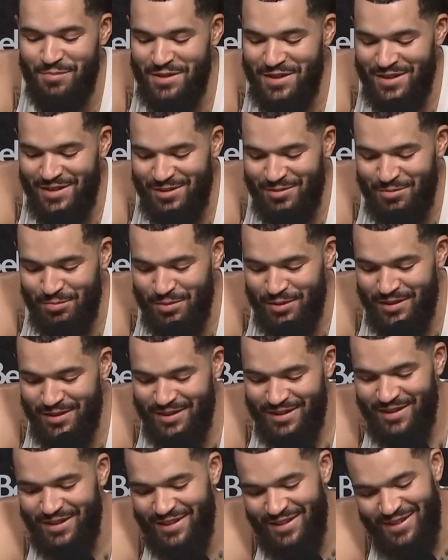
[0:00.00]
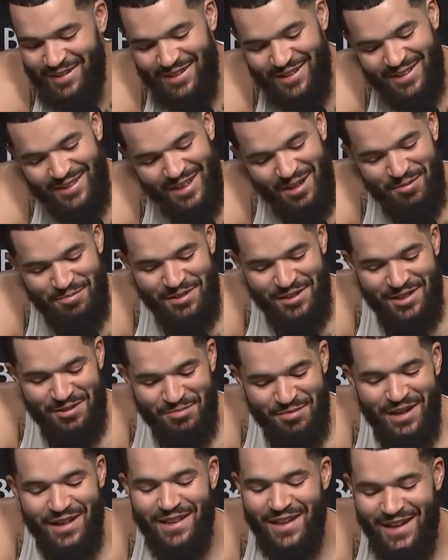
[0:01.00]
Not
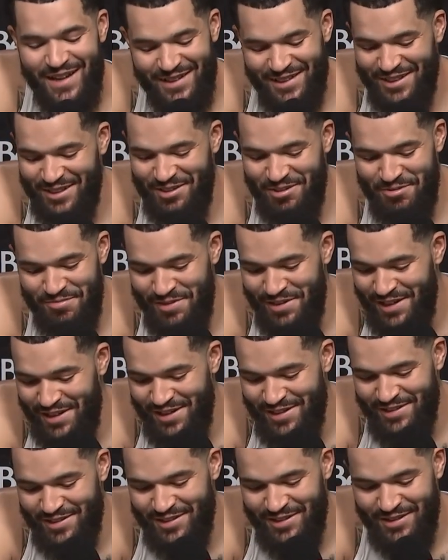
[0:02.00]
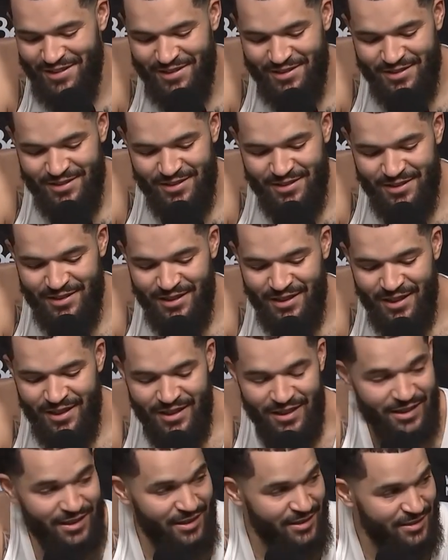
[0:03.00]
many, but I like Neto, man. He's a
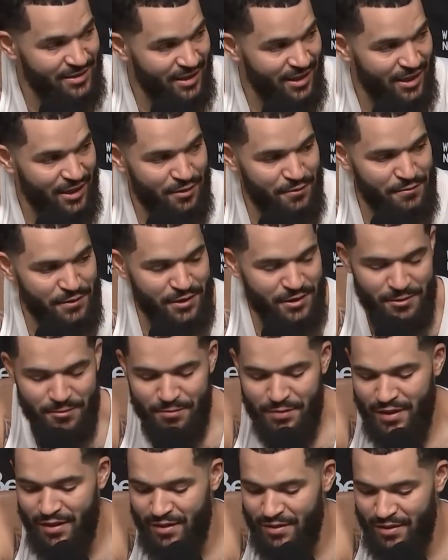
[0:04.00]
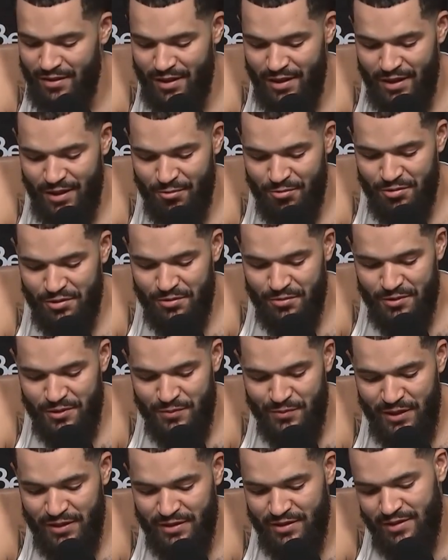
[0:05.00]
heck of a competitor. I really
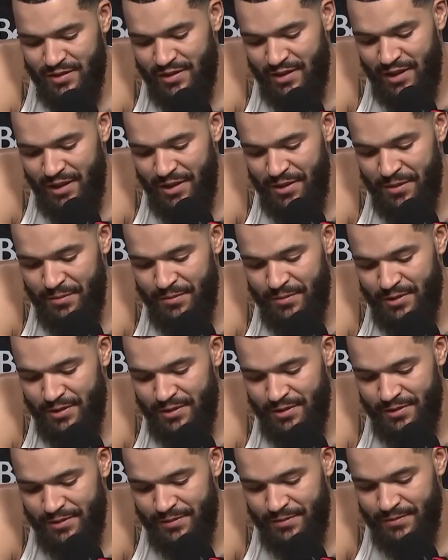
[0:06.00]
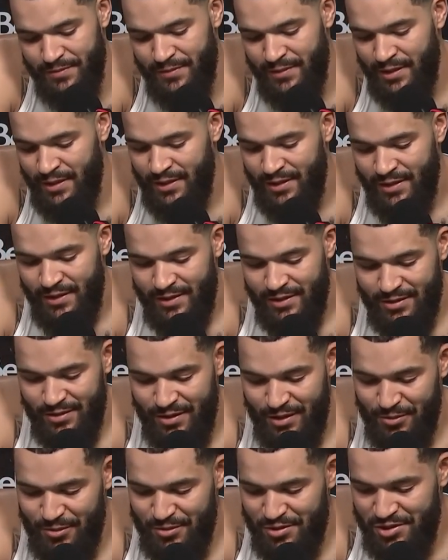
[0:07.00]
respect his game.
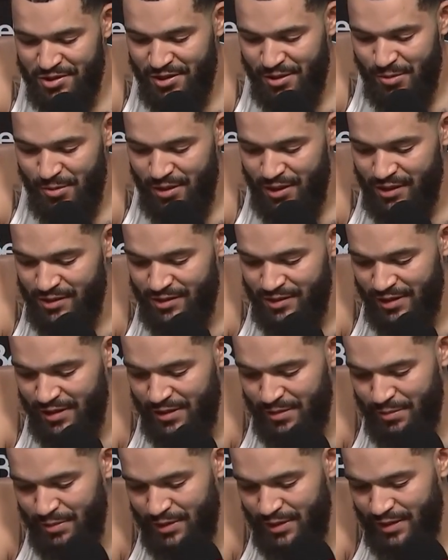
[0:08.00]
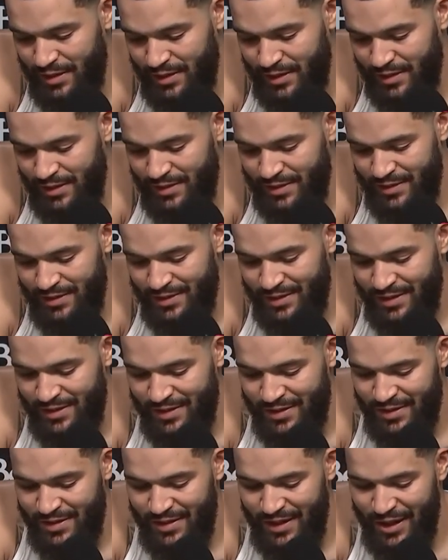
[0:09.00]
You know, I won't share what I said, but
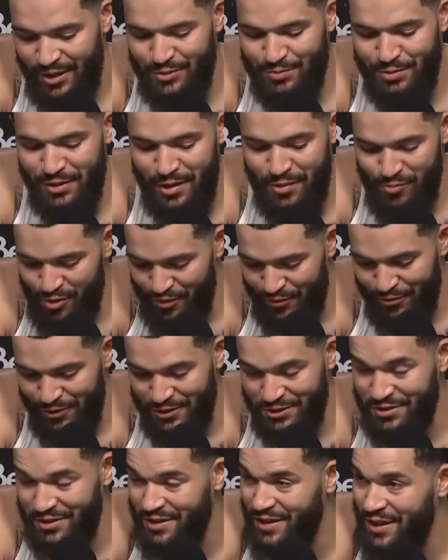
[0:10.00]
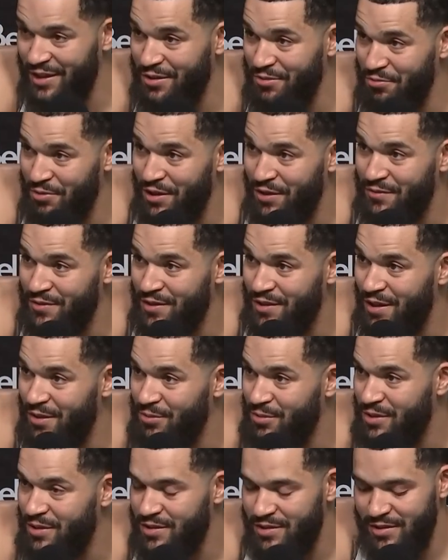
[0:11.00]
I was probably more frustrated at the ref than
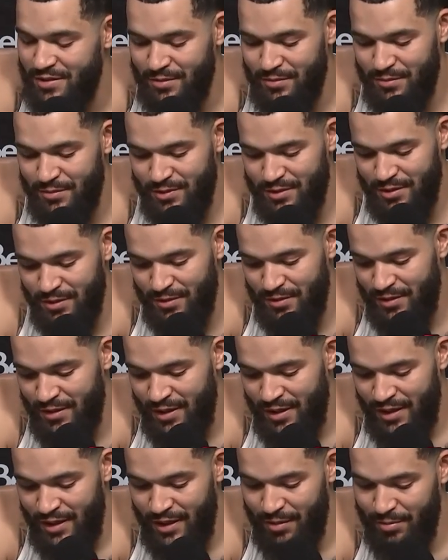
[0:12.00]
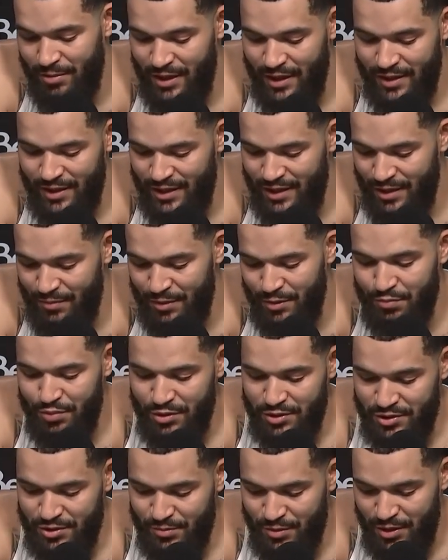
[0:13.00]
I was him, so I'm glad they let me
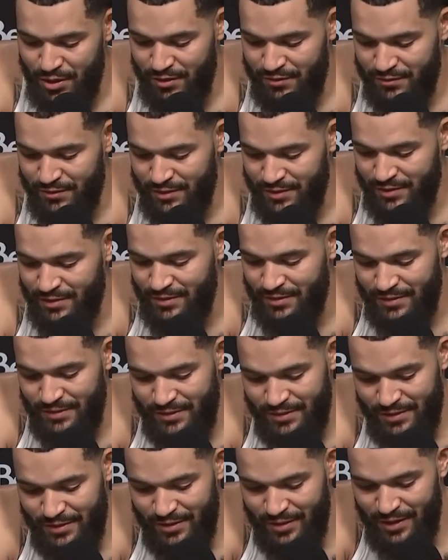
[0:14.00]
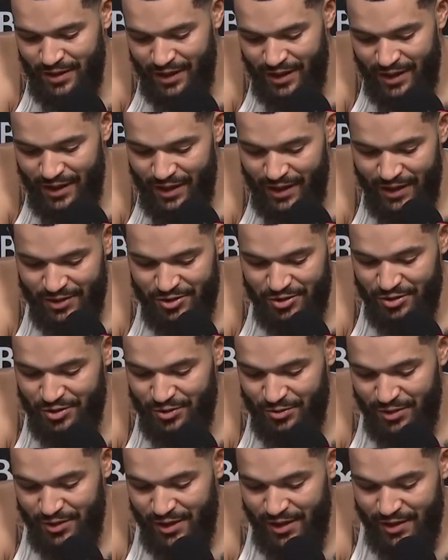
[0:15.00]
push him off, and, you know, I got an
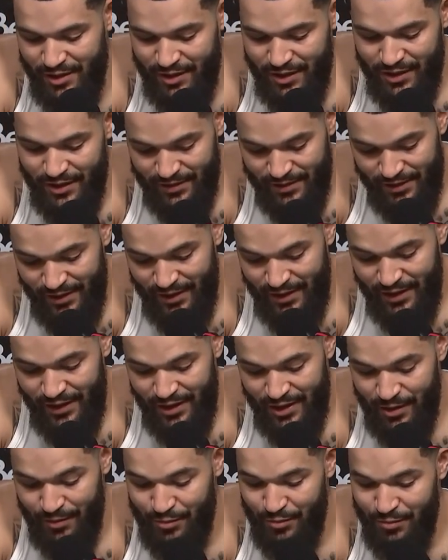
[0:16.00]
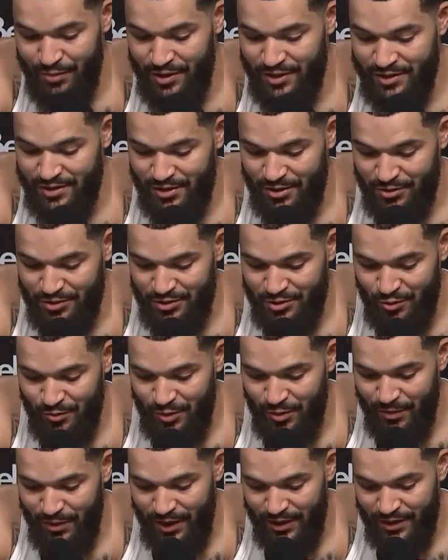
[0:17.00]
extra three out of that. A couple minutes, coach
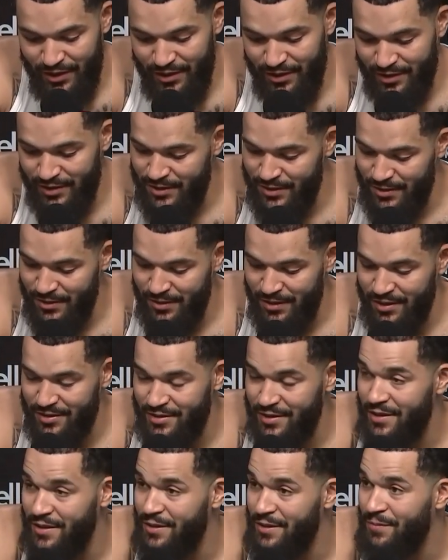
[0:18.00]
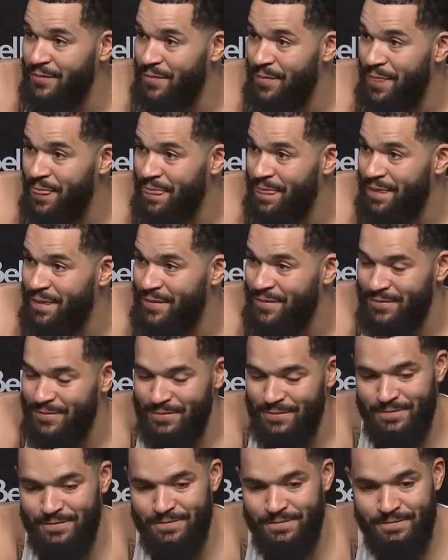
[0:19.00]
threw me back in, so I'll take it.
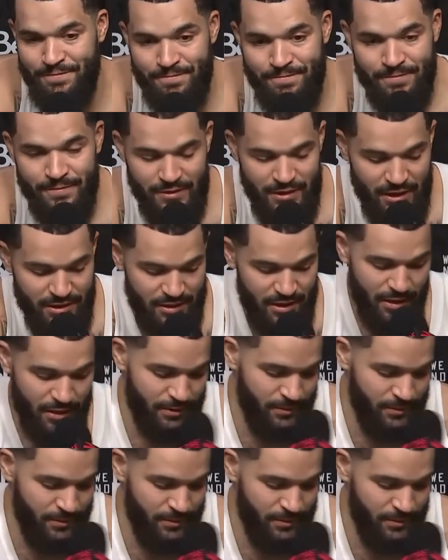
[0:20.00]
Thanks,